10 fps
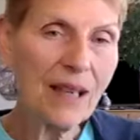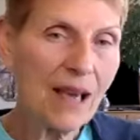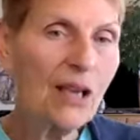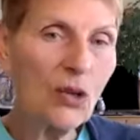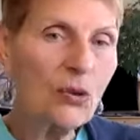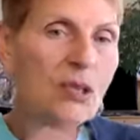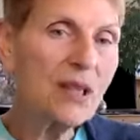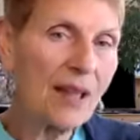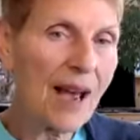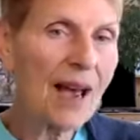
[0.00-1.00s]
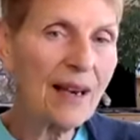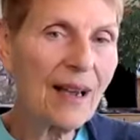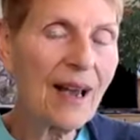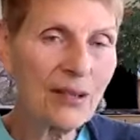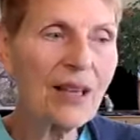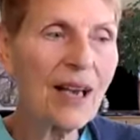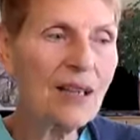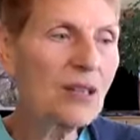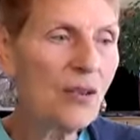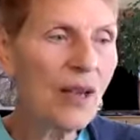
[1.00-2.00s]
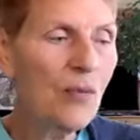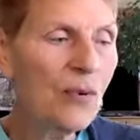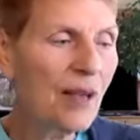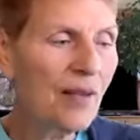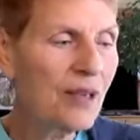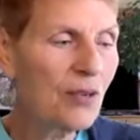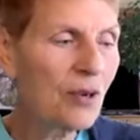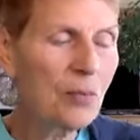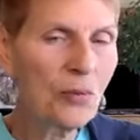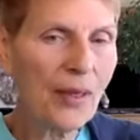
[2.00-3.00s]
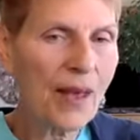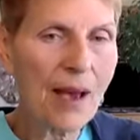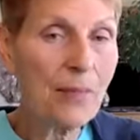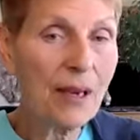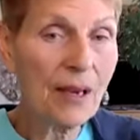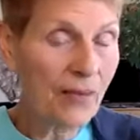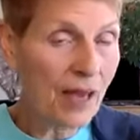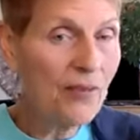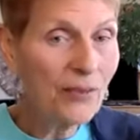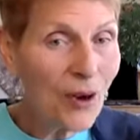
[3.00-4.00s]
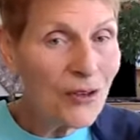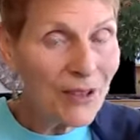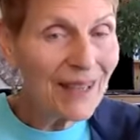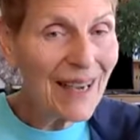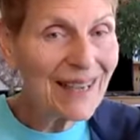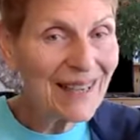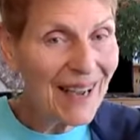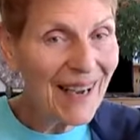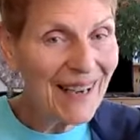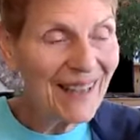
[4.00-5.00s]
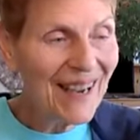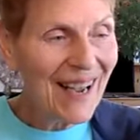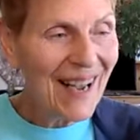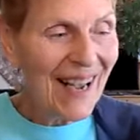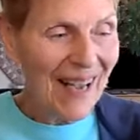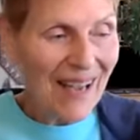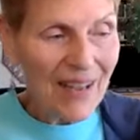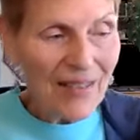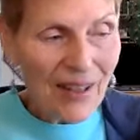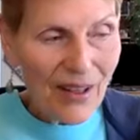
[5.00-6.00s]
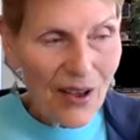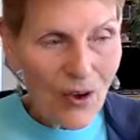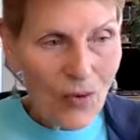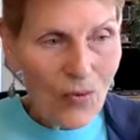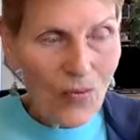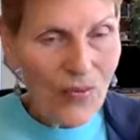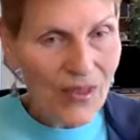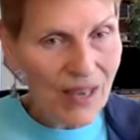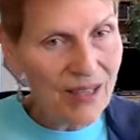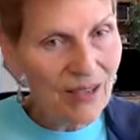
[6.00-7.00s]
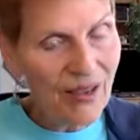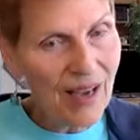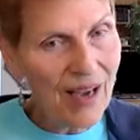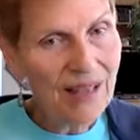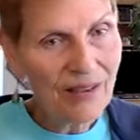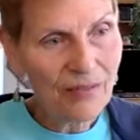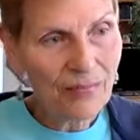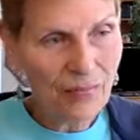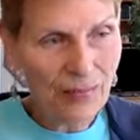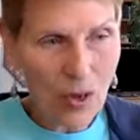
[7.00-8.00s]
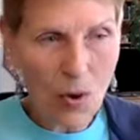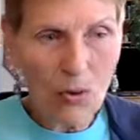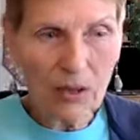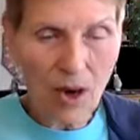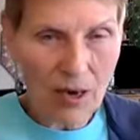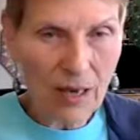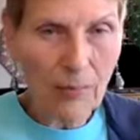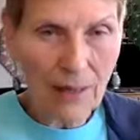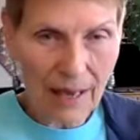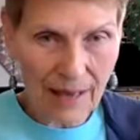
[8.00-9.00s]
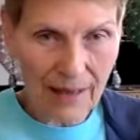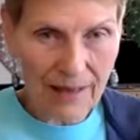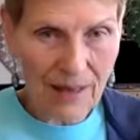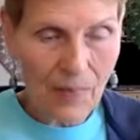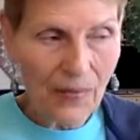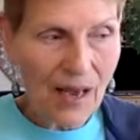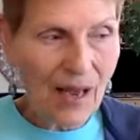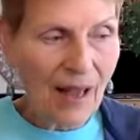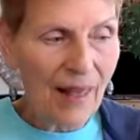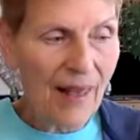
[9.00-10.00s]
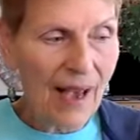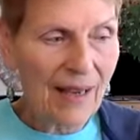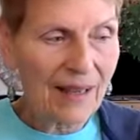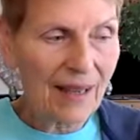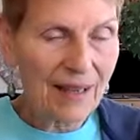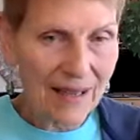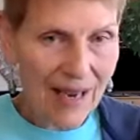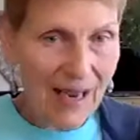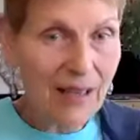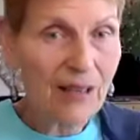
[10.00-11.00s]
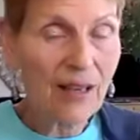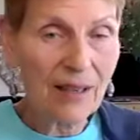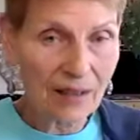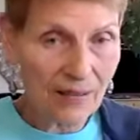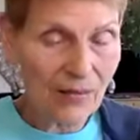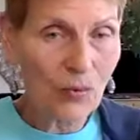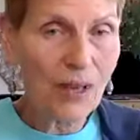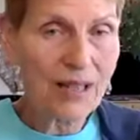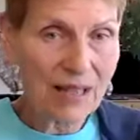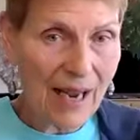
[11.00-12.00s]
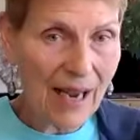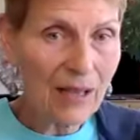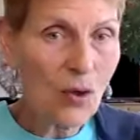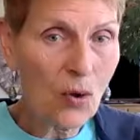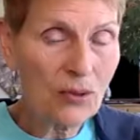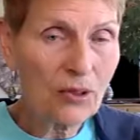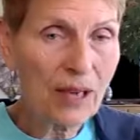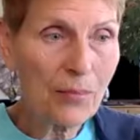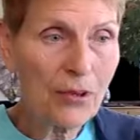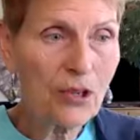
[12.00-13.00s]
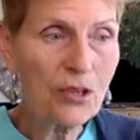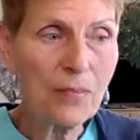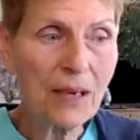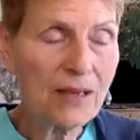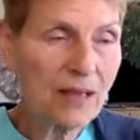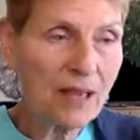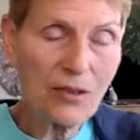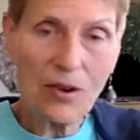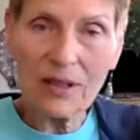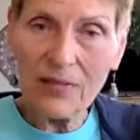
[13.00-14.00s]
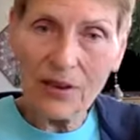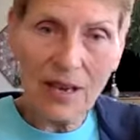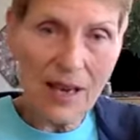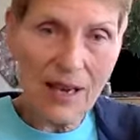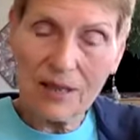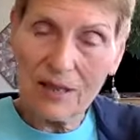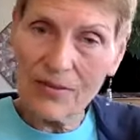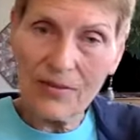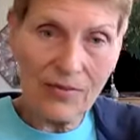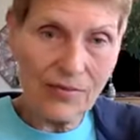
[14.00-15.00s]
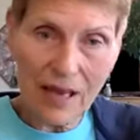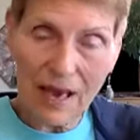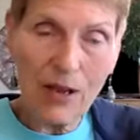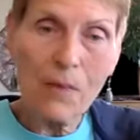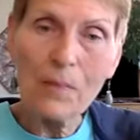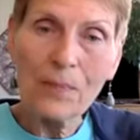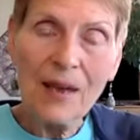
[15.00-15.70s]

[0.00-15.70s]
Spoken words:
getting used to that outside. So they won't have any trouble with that. But if they'd frozen last night, even though these are the kinds of cold hardy plants that can tend to withstand colder temperatures, because these are all different kinds of kale,